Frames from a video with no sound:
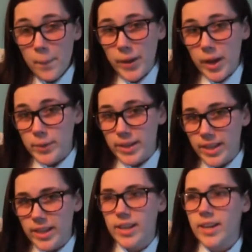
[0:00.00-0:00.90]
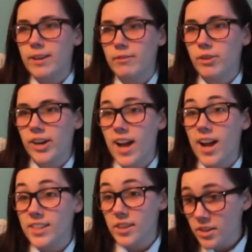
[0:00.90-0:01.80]
maybe if like
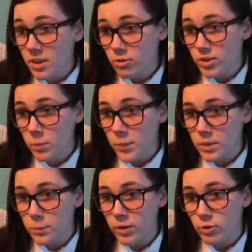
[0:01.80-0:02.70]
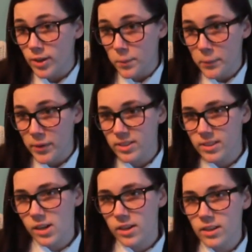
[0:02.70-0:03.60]
I didn't know so much about
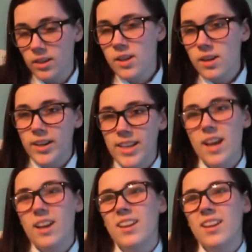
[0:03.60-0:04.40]
creepypasta, like,